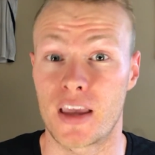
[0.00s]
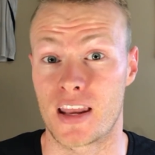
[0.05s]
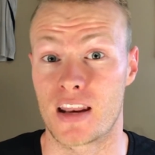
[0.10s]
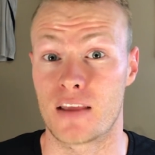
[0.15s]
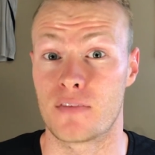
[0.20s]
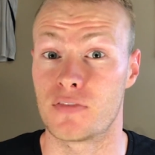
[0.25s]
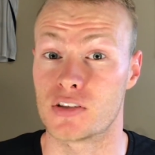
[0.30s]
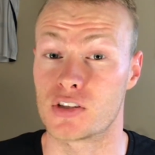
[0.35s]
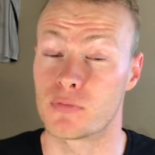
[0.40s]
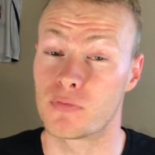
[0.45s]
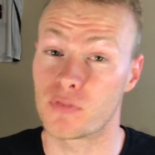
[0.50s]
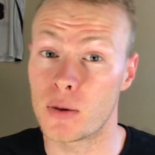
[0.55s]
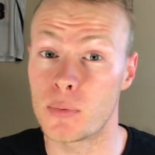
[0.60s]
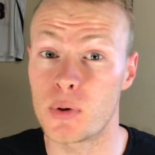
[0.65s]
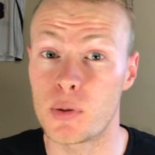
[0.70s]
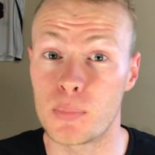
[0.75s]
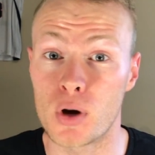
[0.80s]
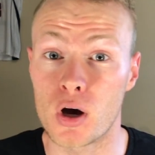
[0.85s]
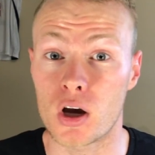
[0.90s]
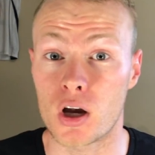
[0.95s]
And if it's from
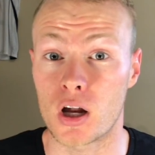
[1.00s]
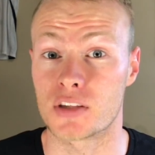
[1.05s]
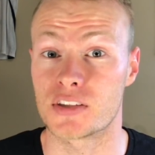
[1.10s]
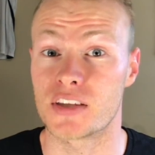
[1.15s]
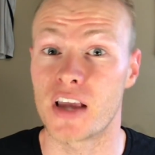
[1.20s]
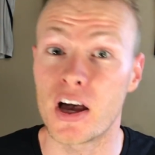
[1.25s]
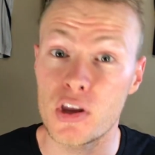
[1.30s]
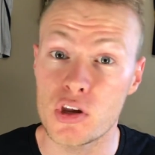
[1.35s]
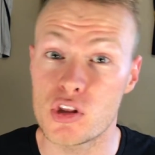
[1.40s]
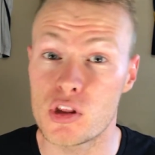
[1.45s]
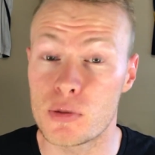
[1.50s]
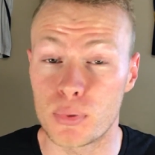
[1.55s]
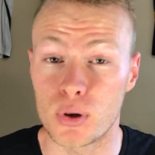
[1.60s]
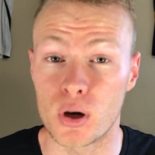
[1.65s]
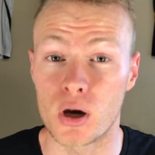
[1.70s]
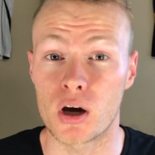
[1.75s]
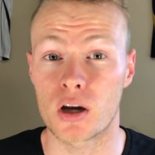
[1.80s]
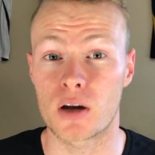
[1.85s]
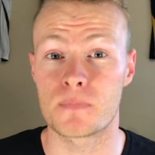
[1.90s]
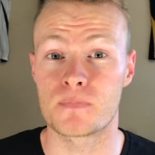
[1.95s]
a book, I'll tell you the
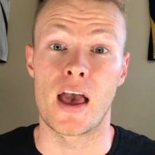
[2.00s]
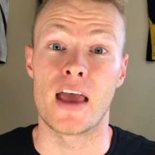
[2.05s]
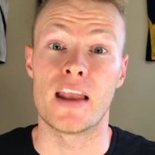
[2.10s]
book.